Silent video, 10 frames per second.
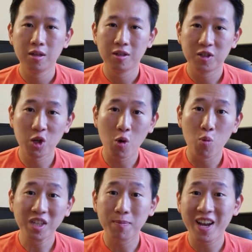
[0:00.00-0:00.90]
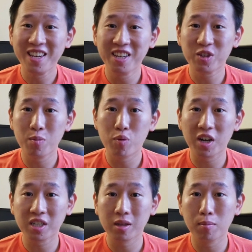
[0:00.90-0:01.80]
So what's my initial
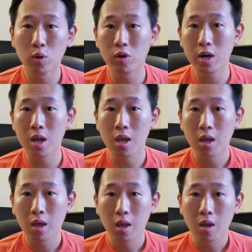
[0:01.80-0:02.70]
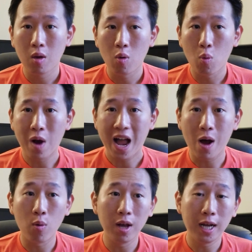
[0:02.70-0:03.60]
impression of the board?
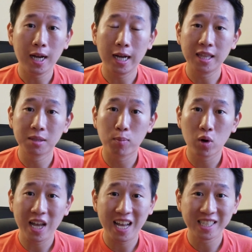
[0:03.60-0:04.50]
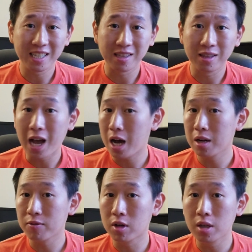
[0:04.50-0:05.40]
Wow, this board has a lot
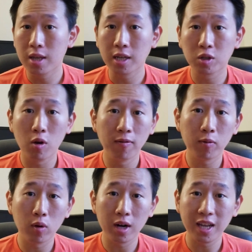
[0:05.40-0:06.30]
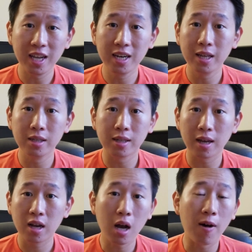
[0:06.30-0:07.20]
of good things going for it. It is
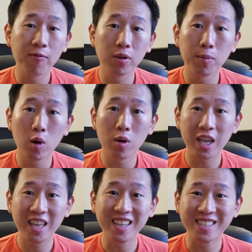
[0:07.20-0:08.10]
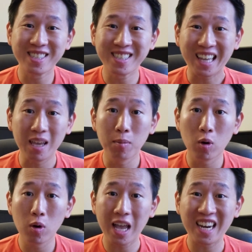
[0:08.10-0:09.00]
comfortable, it is
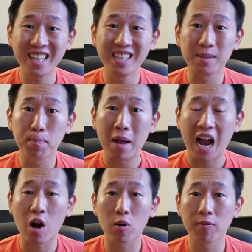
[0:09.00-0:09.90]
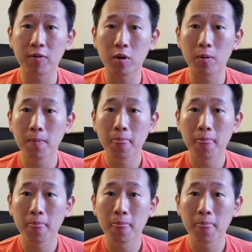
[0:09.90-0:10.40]
stable, and it is powerful.